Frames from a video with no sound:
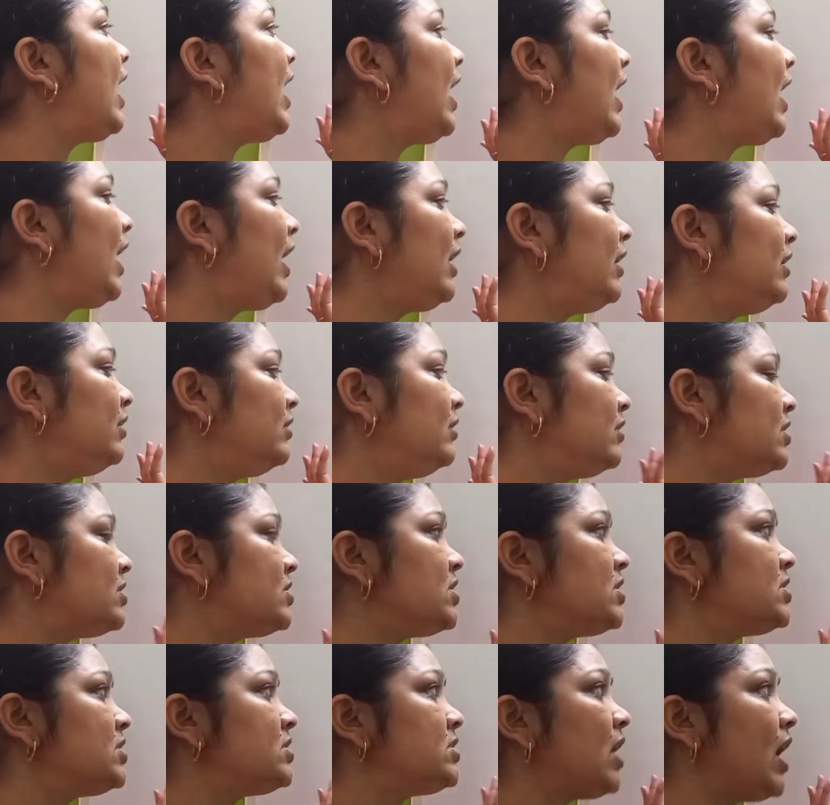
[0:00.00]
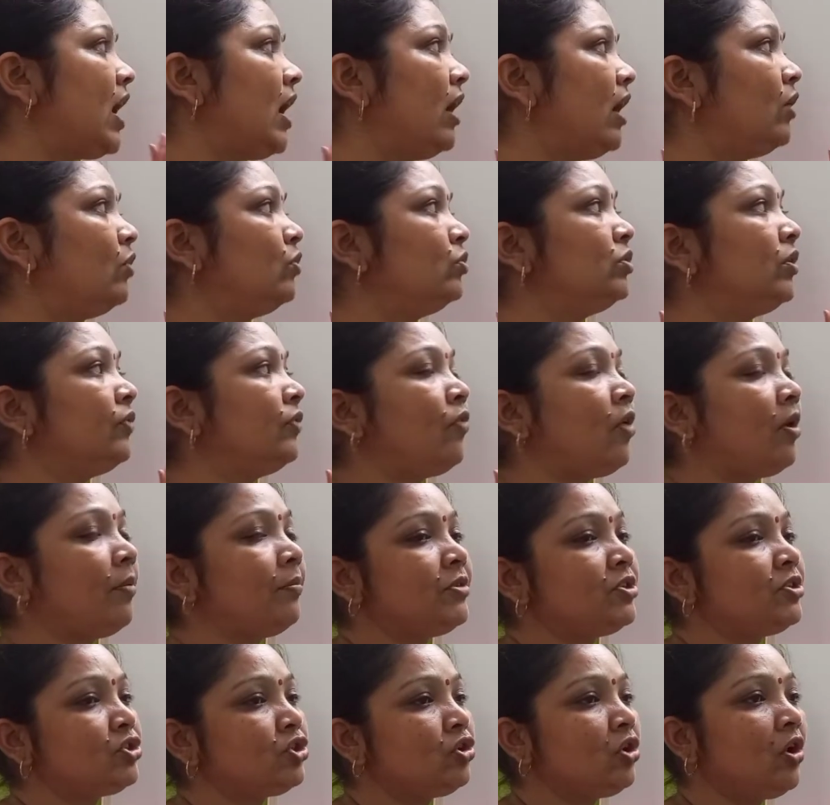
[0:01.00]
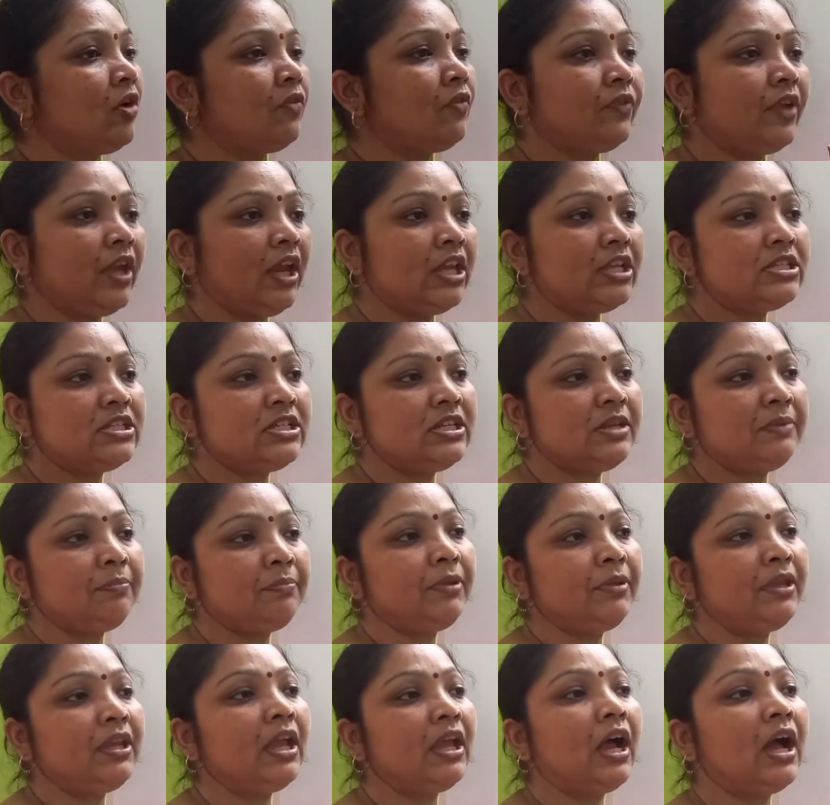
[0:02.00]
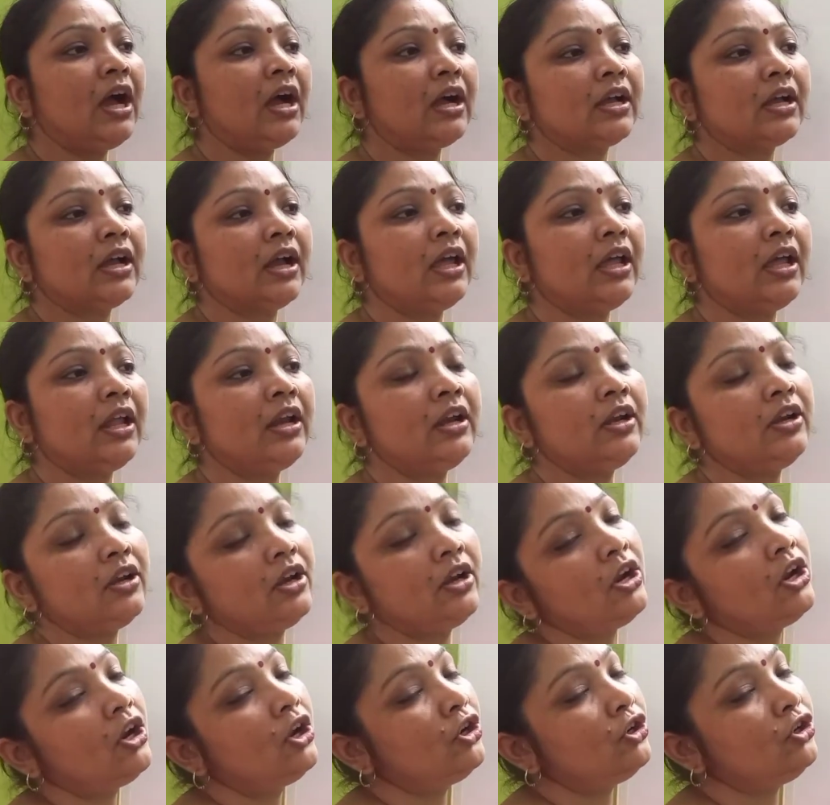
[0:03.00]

and this is how the formation of ATP occur